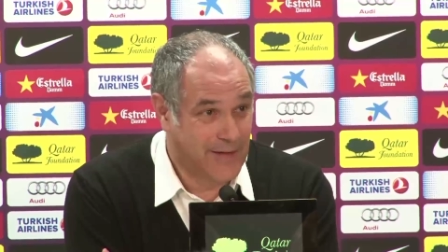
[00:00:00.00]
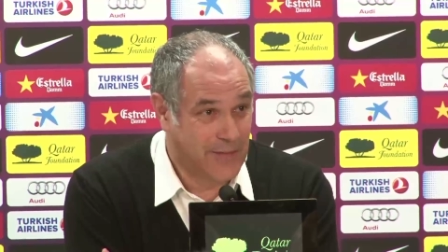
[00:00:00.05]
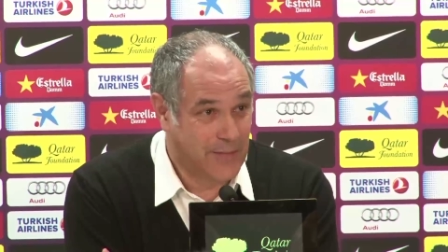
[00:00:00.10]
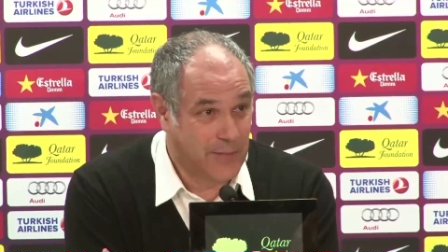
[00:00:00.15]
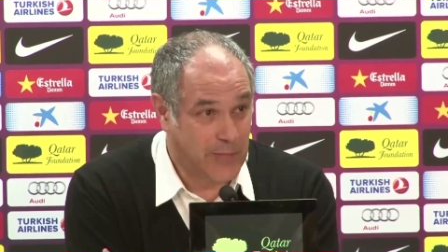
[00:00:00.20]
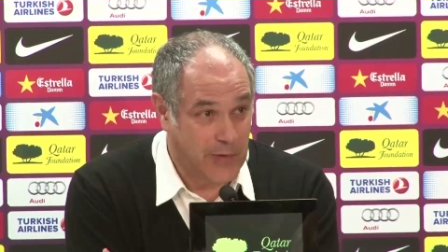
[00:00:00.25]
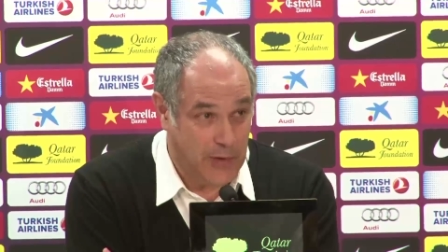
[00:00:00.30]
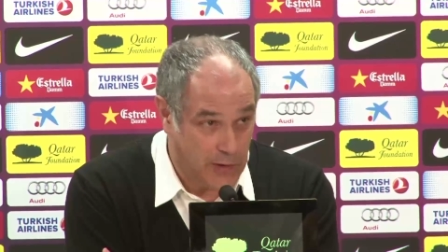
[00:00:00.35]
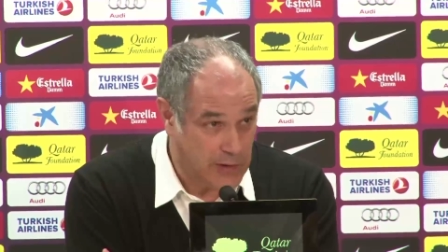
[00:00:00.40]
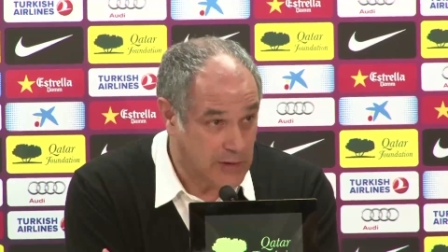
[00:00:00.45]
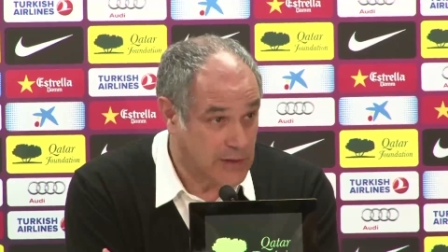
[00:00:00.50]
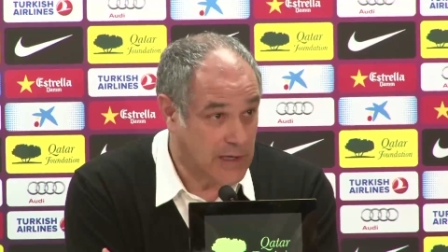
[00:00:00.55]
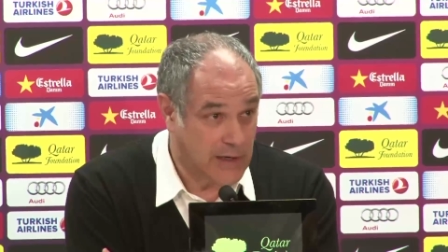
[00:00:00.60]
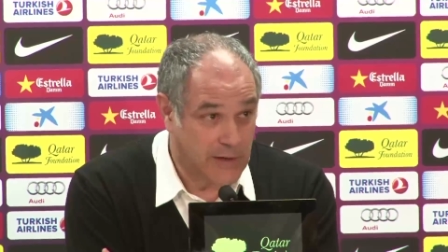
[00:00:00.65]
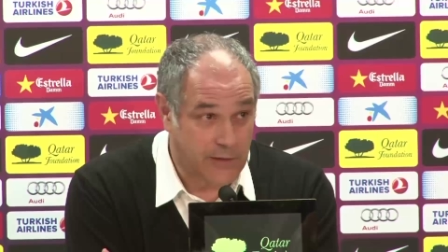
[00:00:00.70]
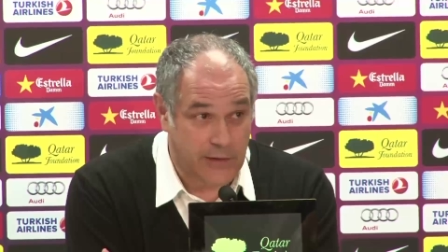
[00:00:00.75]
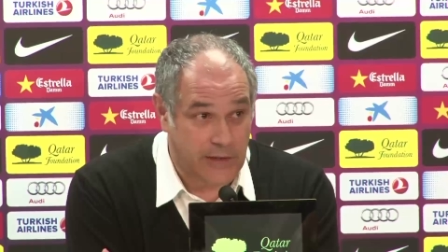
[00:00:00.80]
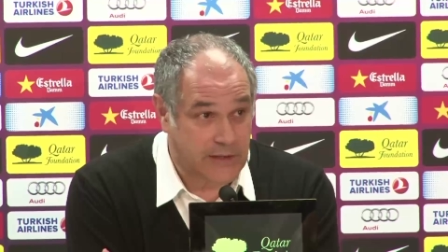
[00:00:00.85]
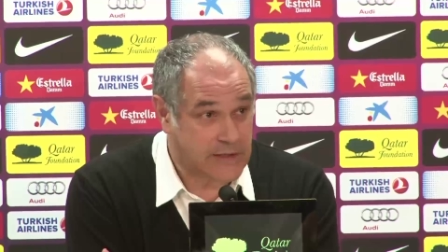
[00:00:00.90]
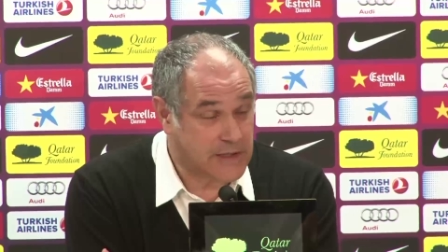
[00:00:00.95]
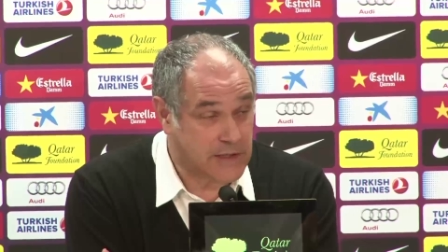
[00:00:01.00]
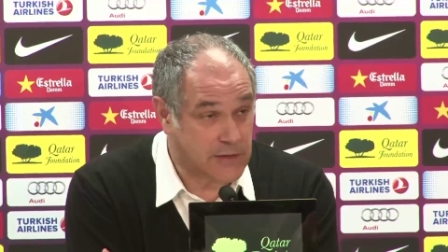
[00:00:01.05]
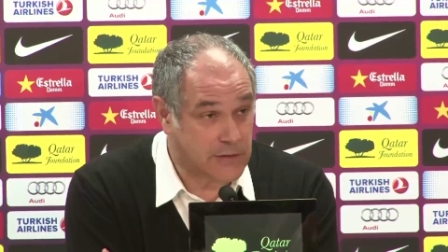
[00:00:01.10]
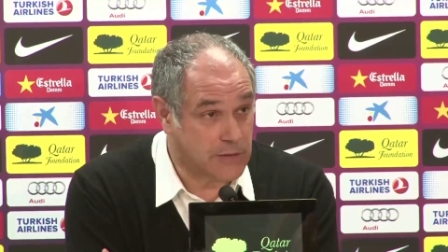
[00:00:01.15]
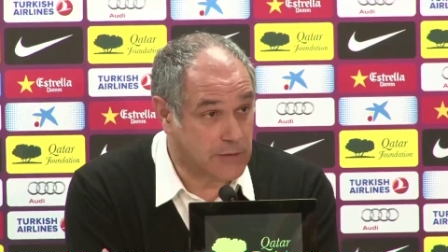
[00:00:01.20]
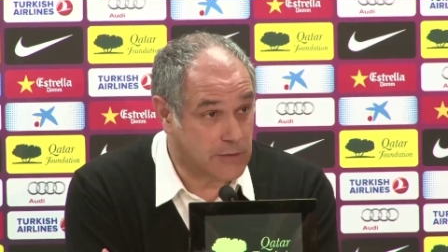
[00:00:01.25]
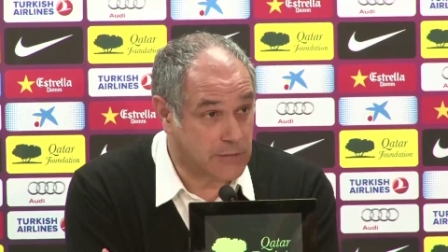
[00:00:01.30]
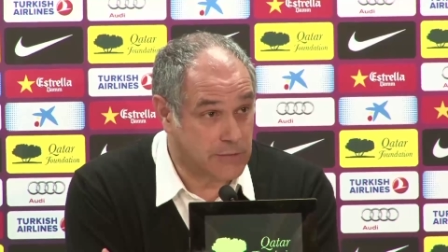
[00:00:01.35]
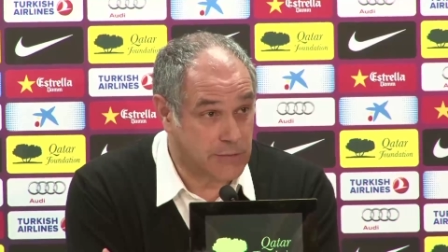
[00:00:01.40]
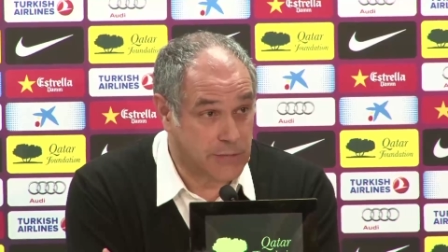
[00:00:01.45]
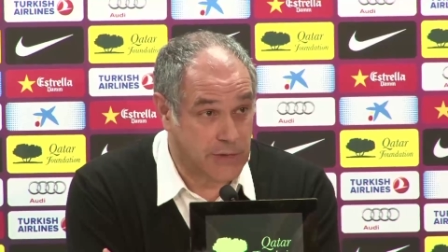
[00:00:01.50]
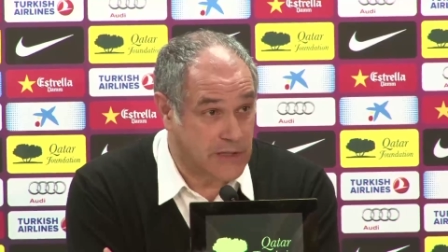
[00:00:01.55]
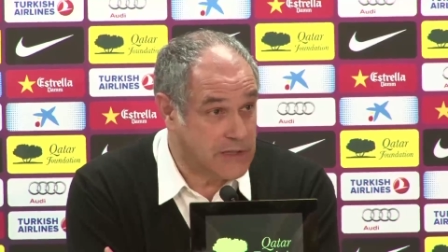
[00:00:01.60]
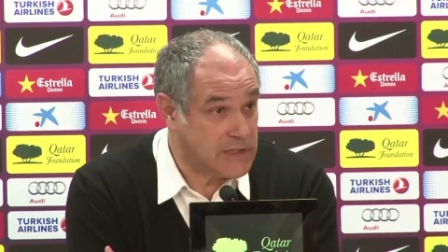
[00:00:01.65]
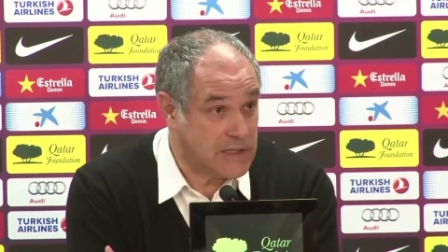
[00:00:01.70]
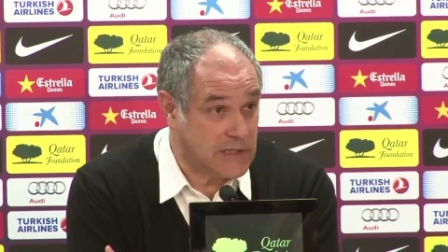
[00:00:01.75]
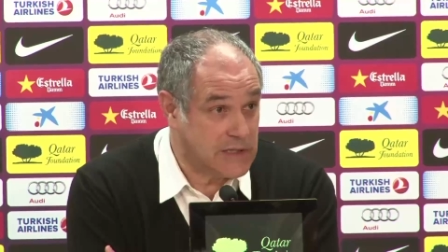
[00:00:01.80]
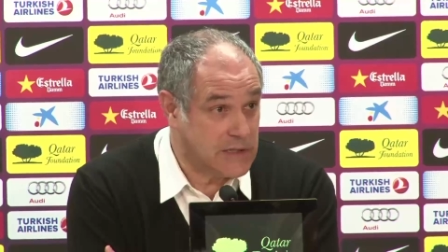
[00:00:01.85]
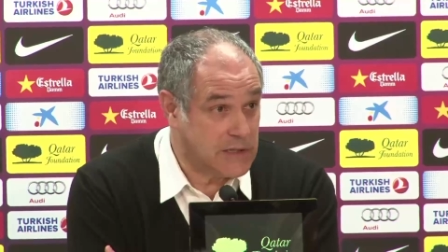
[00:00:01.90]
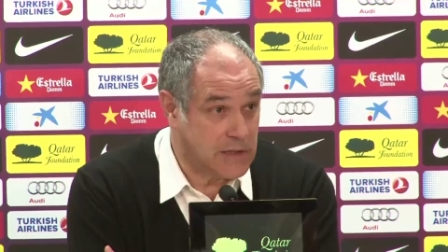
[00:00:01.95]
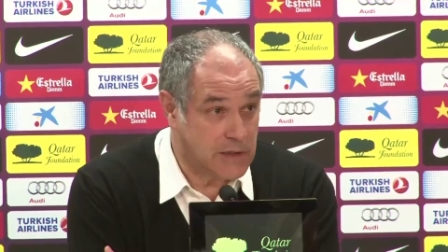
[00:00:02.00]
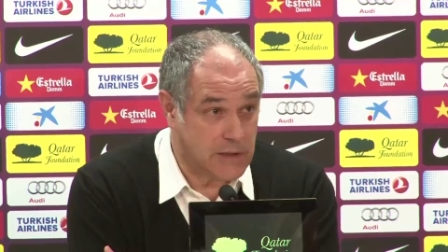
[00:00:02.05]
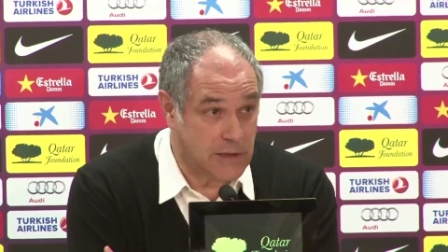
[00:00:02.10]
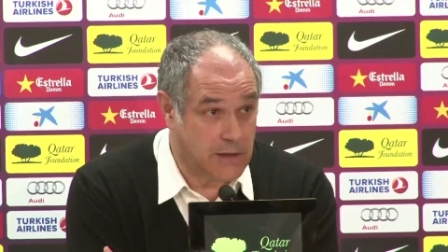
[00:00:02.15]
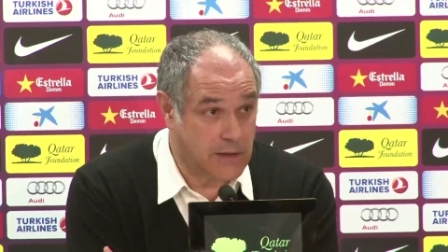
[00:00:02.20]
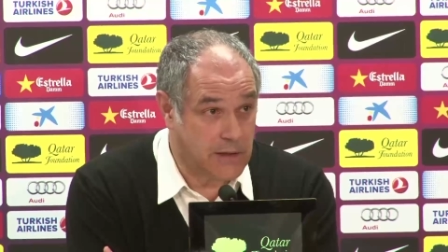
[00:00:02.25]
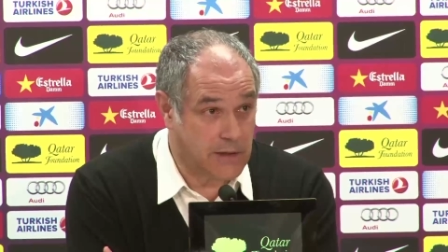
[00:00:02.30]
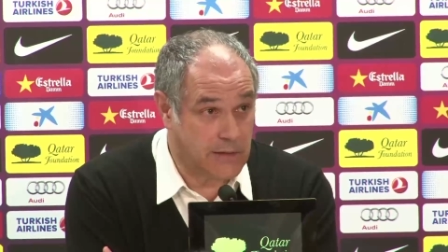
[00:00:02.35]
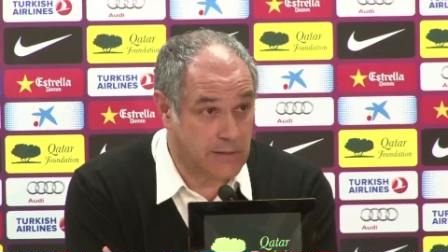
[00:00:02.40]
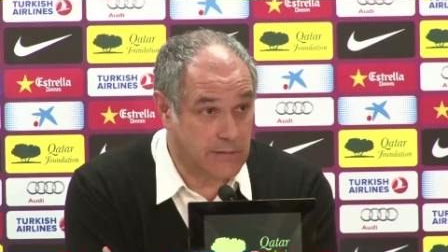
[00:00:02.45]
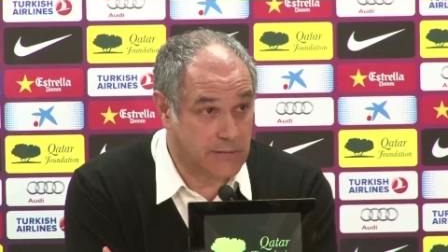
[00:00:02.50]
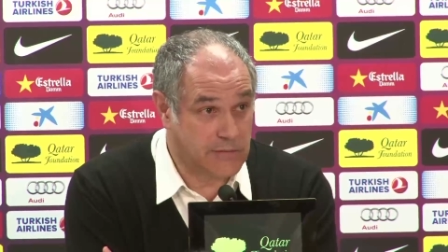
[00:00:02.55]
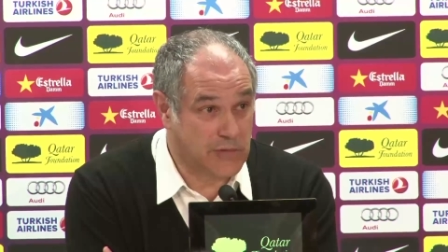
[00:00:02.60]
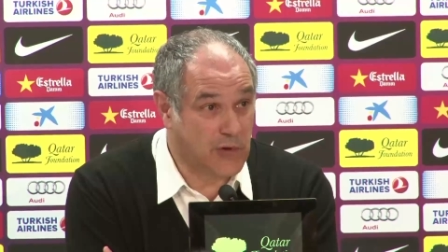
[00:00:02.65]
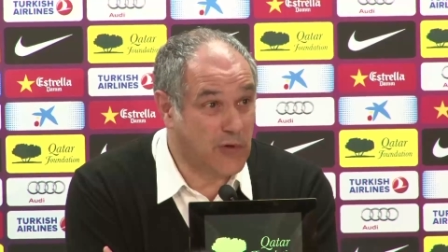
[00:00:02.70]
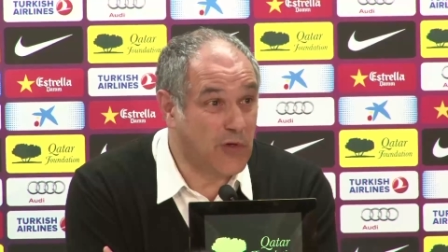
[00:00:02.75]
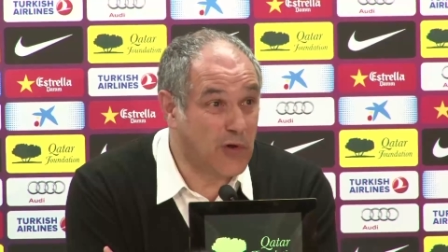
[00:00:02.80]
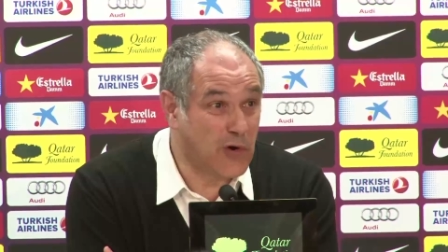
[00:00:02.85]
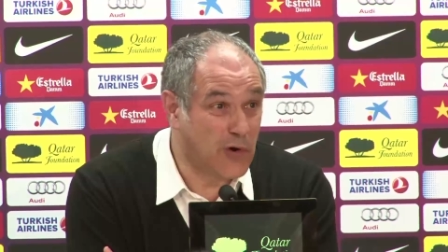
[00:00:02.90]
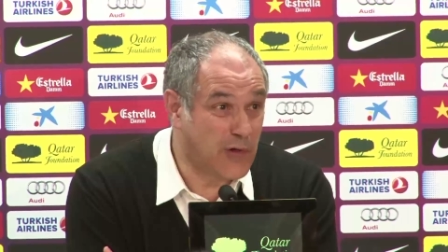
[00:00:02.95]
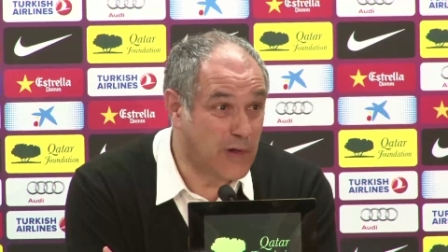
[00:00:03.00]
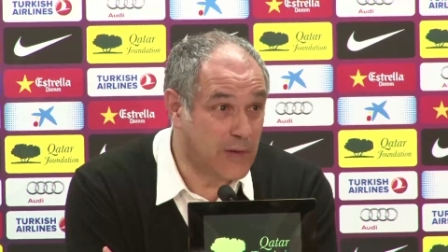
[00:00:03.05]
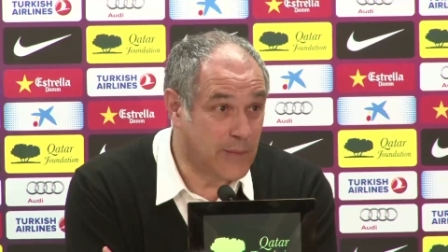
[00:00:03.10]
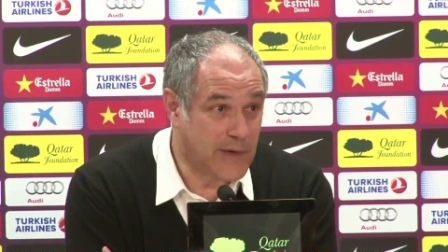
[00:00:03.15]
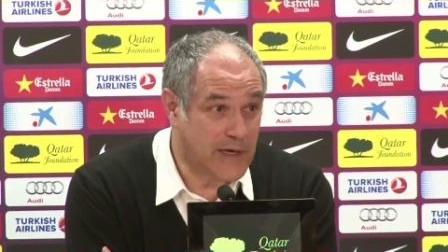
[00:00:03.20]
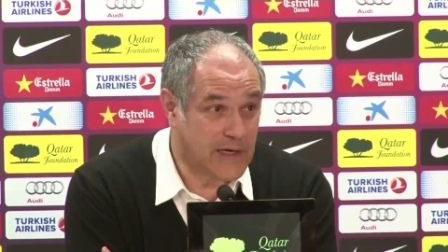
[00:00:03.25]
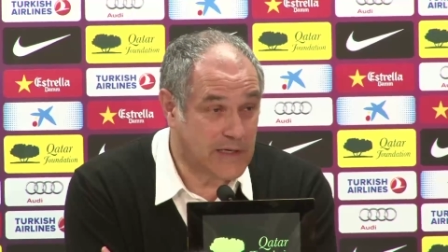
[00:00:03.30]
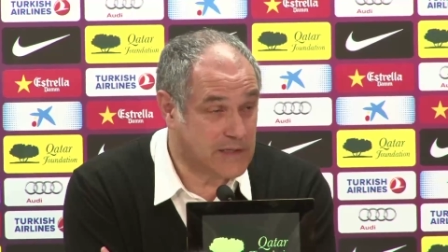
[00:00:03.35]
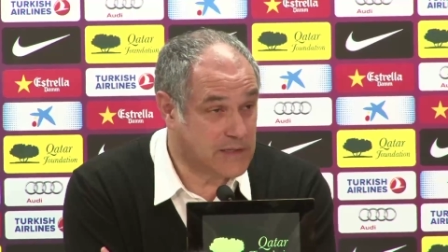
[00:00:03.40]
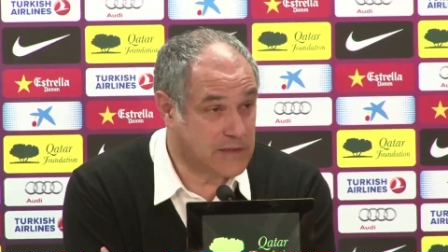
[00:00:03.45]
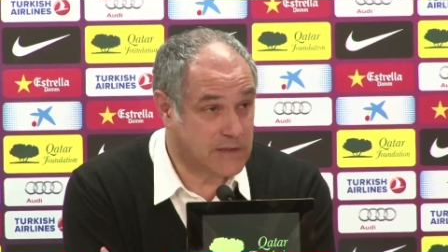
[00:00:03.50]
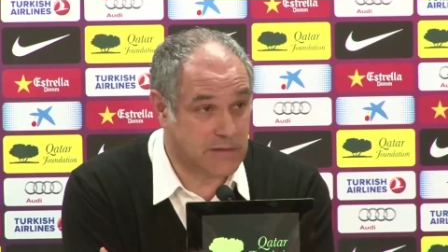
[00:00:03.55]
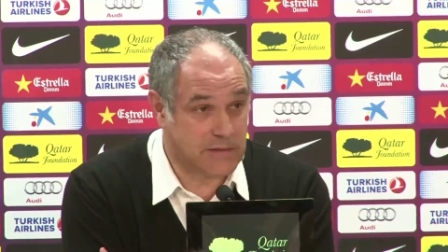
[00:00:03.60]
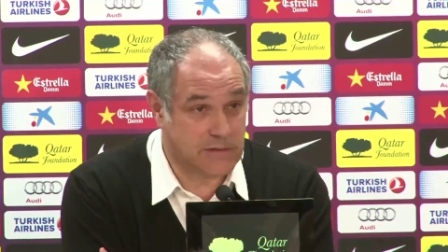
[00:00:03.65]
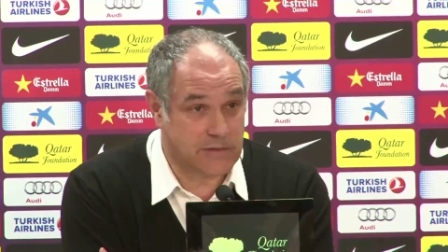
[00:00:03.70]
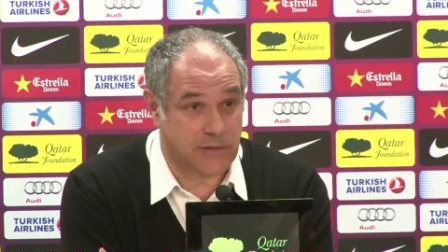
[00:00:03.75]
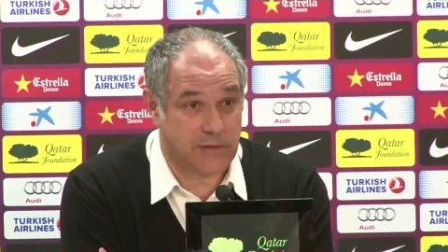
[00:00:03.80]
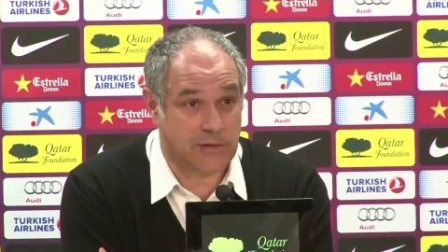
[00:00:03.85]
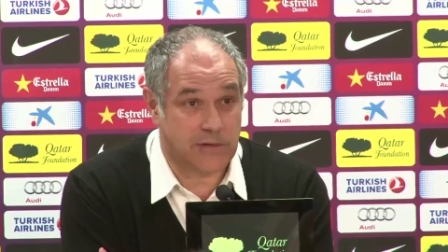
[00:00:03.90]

Jordi will sit on the bench for the next game, but Tito is the coach.